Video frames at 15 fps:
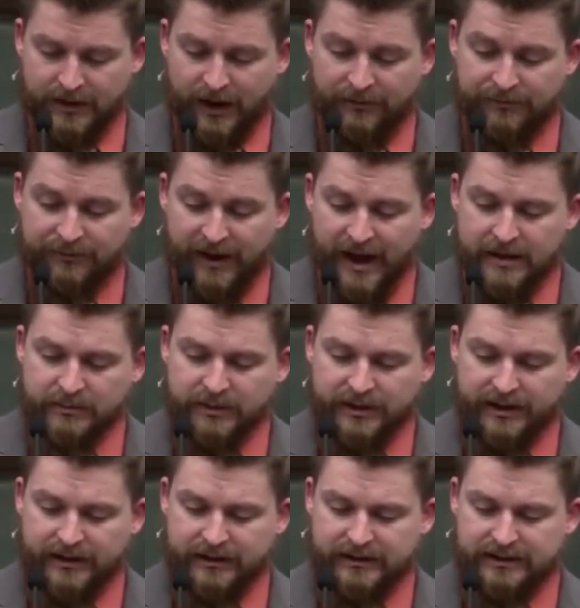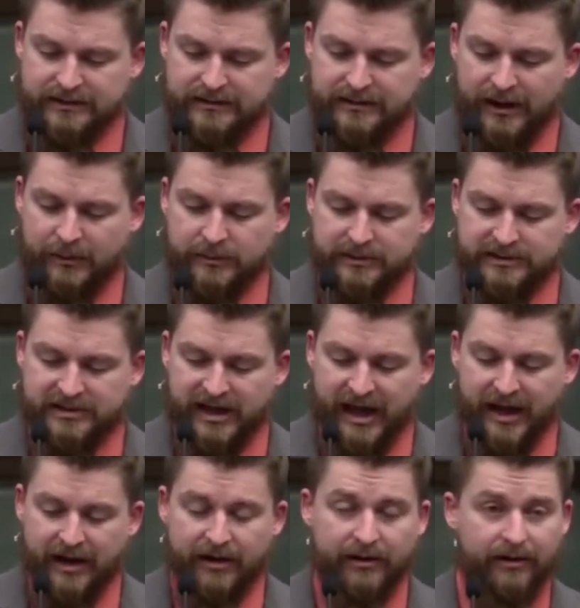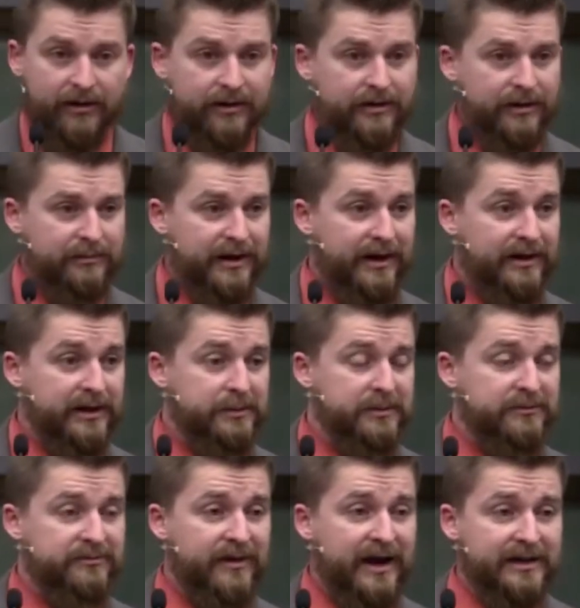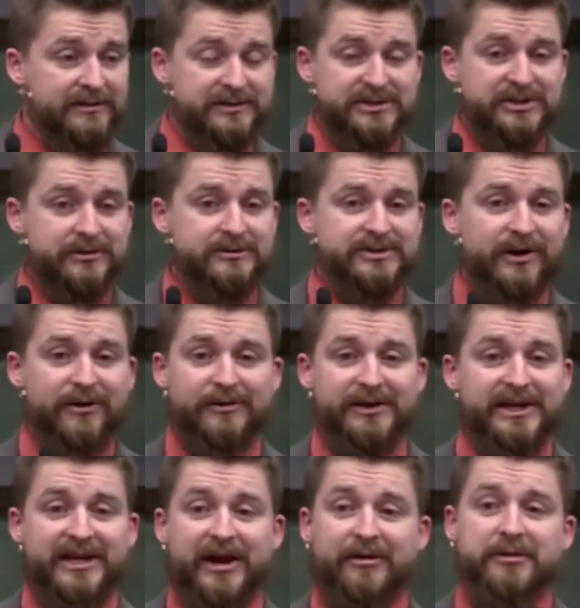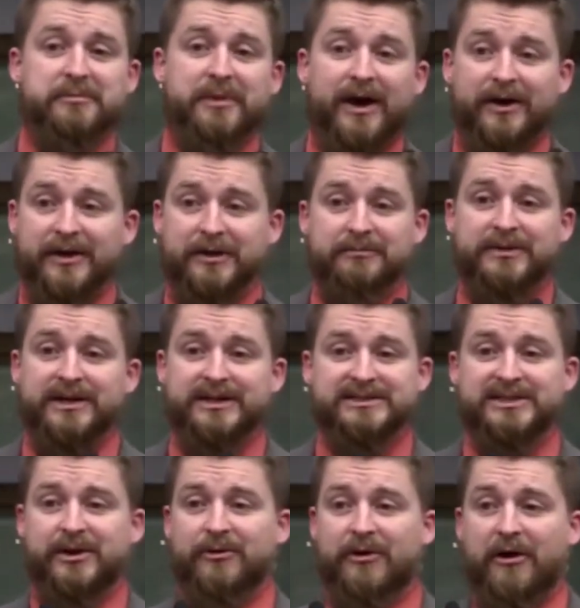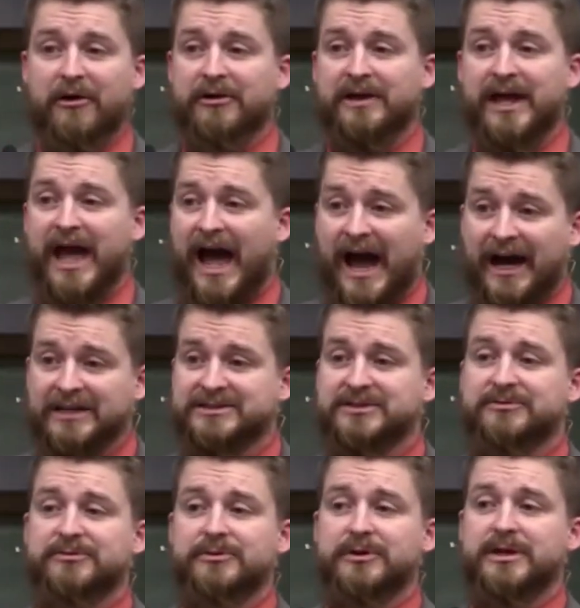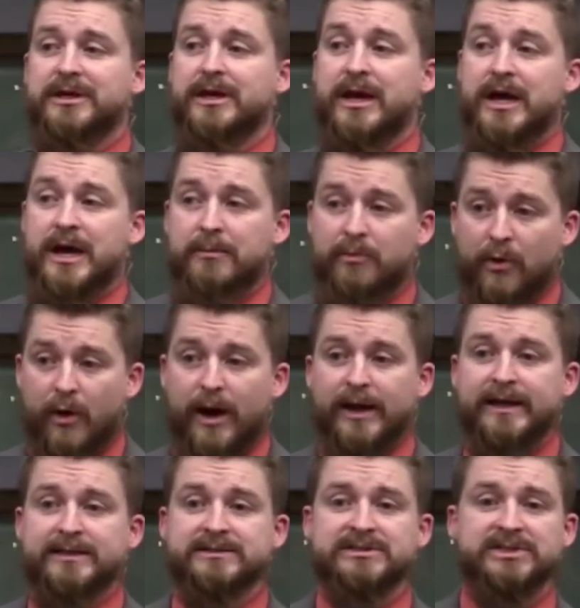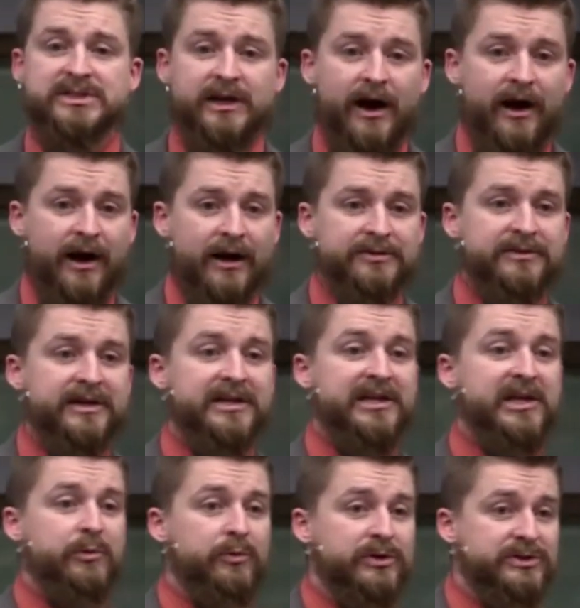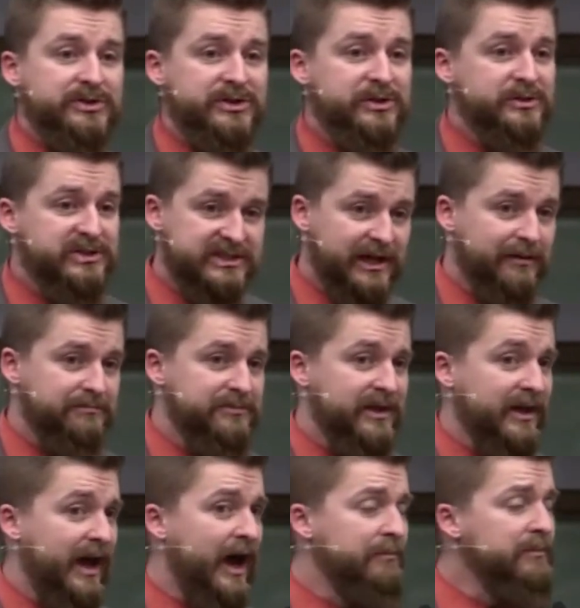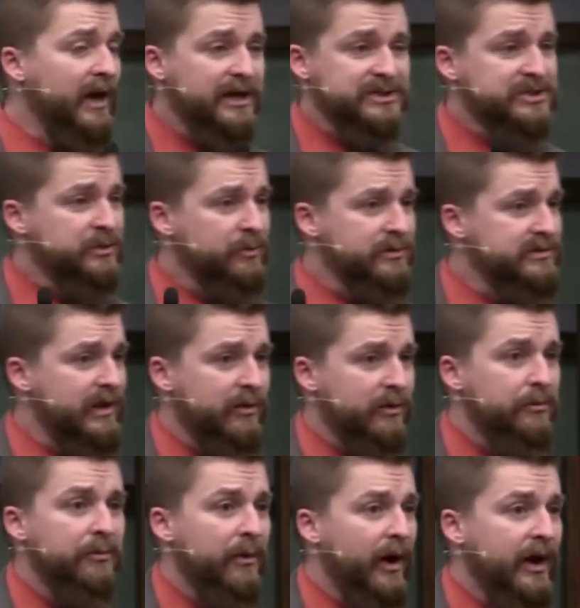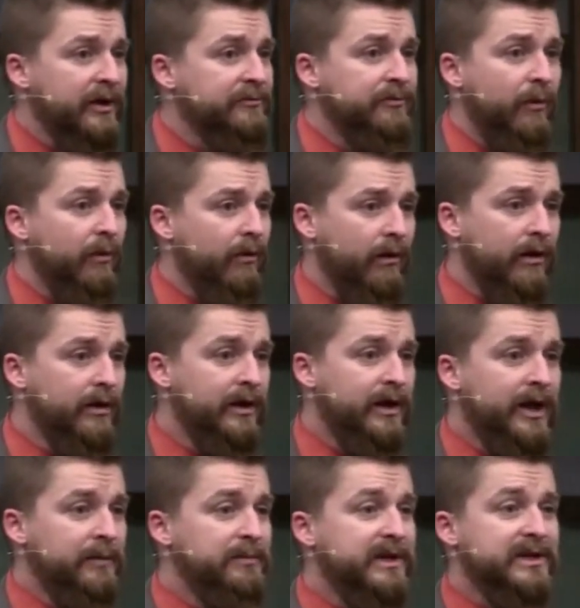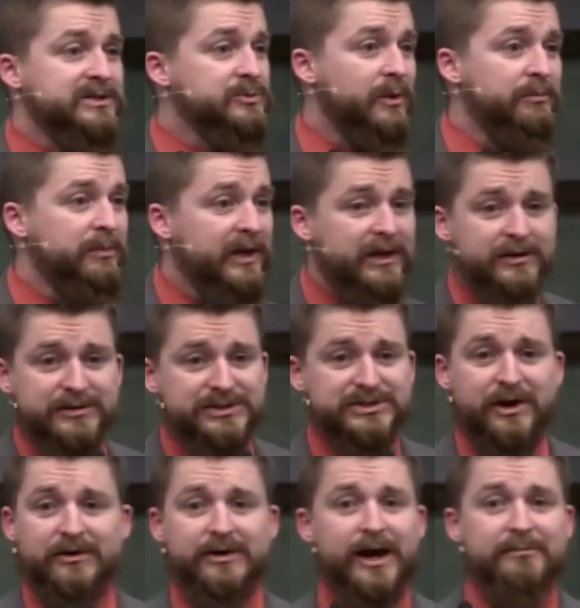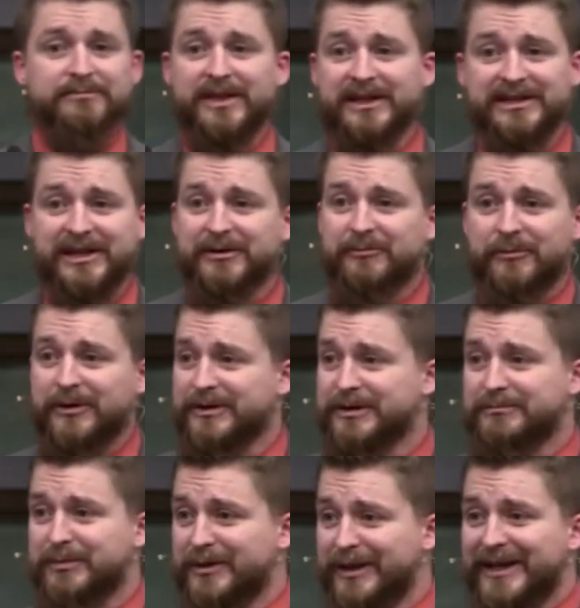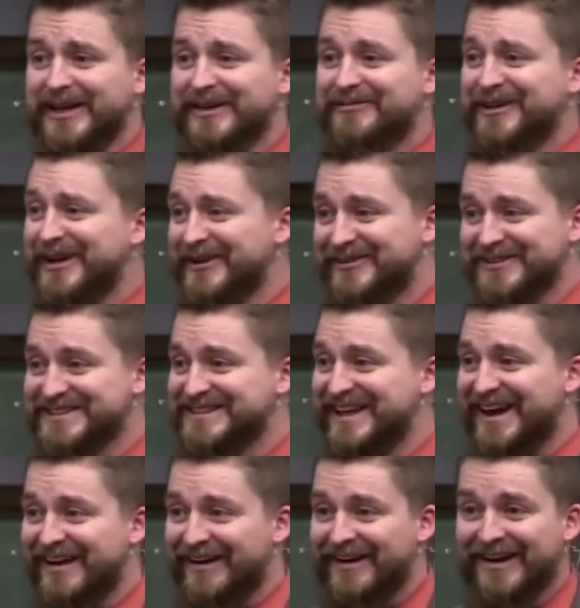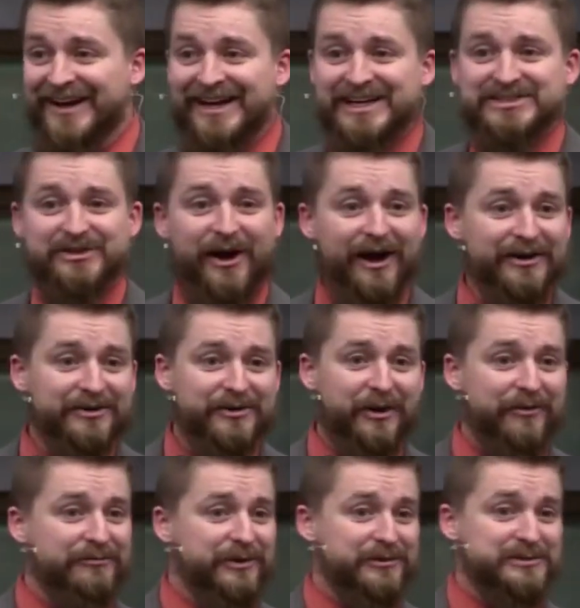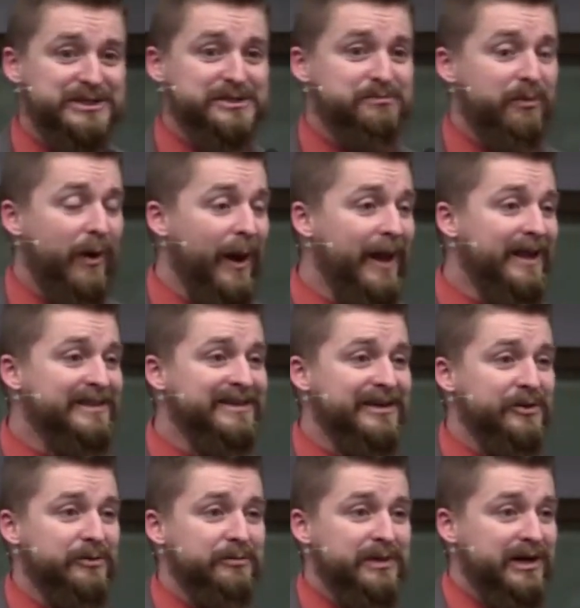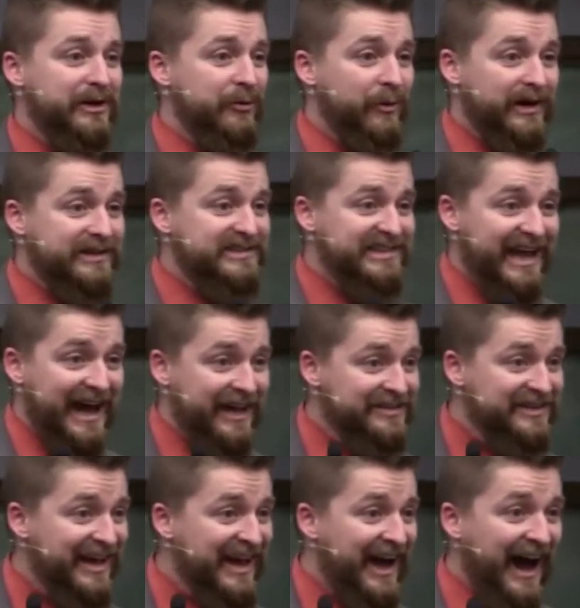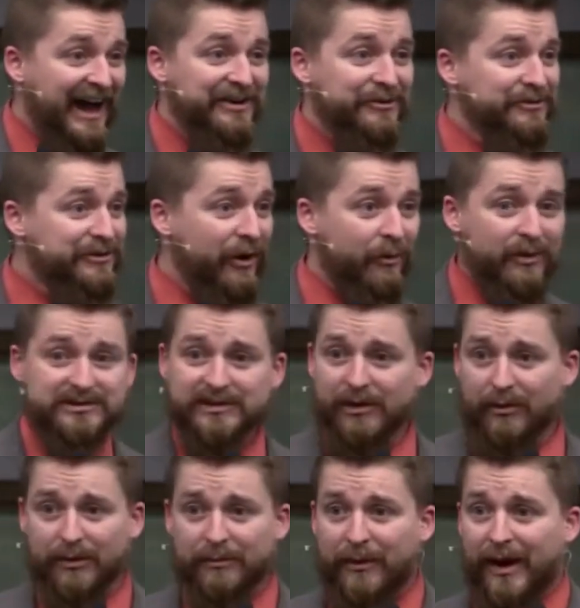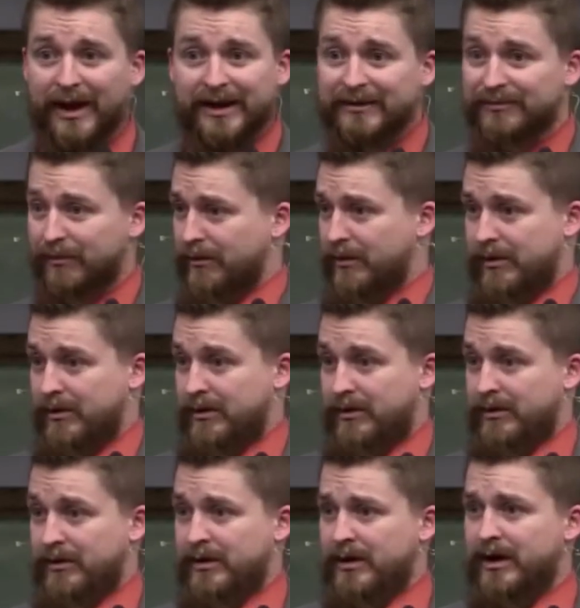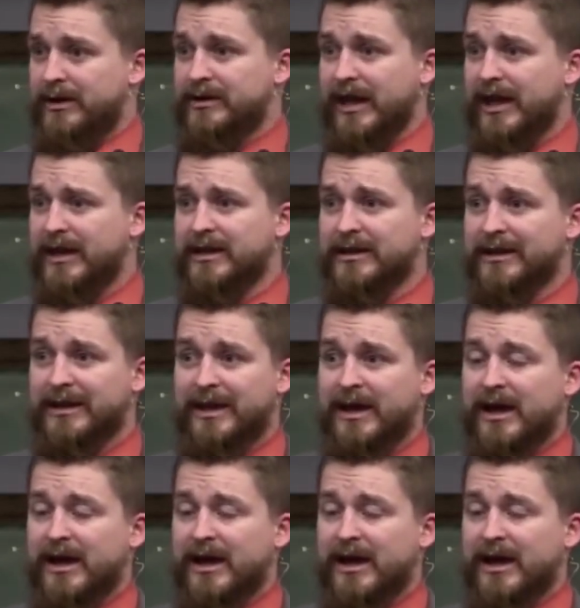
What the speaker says: A family that would care about him. In fact, the church already cared about him because they were already actively praying to God that he would do something. I'm not sure what they were praying for, because when Peter showed up, they didn't really believe he was there. So I don't know if they were just praying that it would be a quick death. I don't know what they were praying for, okay?